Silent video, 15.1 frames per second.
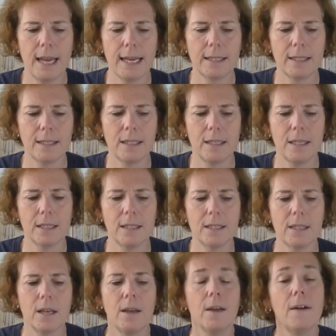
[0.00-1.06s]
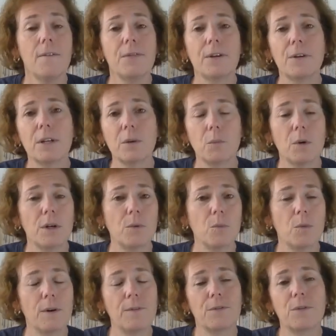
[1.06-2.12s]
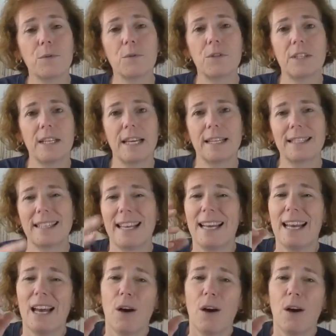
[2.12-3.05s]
Exodus 31 1 through 6.